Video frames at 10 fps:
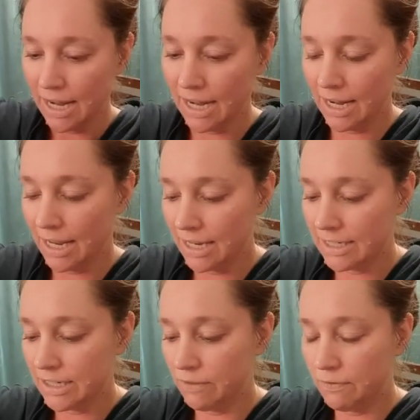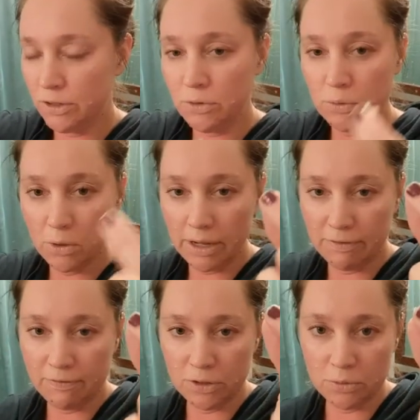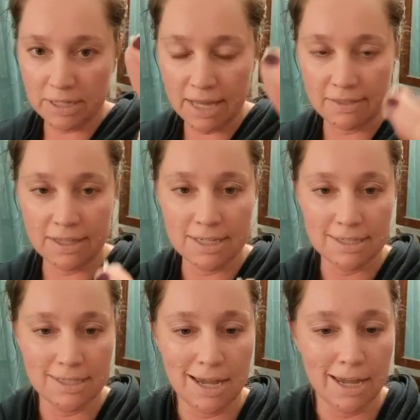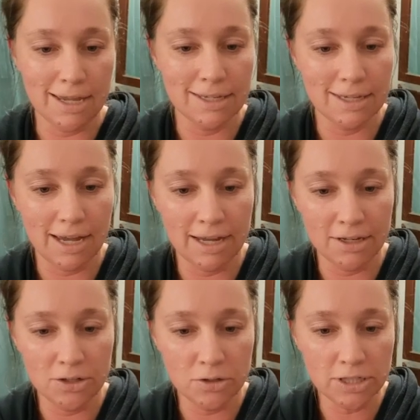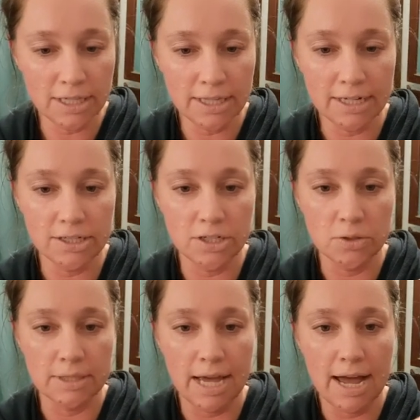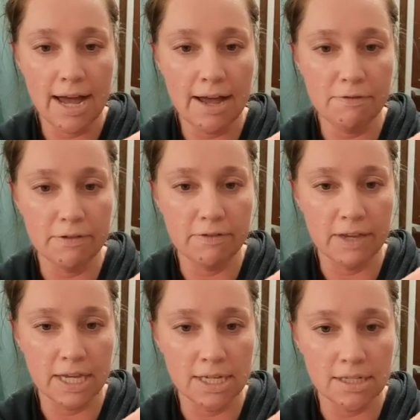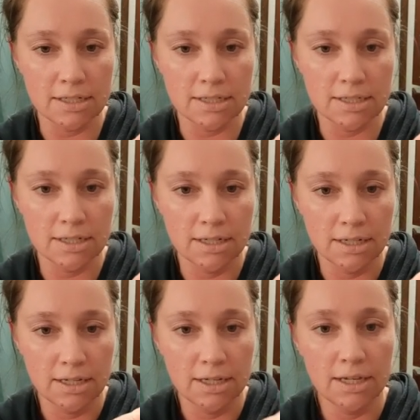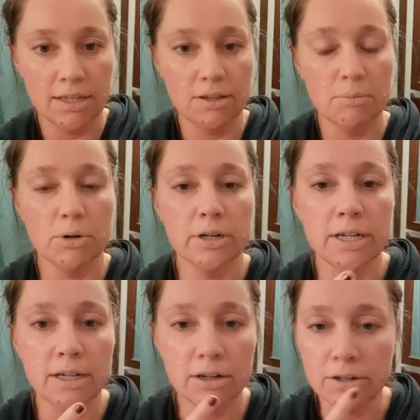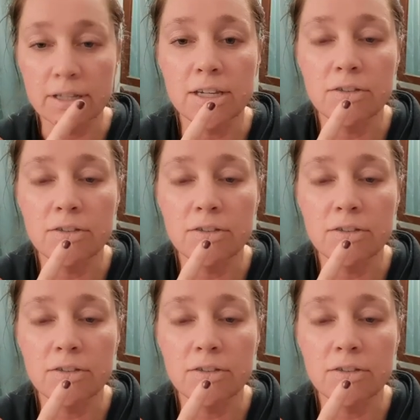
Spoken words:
And if you get this, I usually like to use half of it in the morning or in the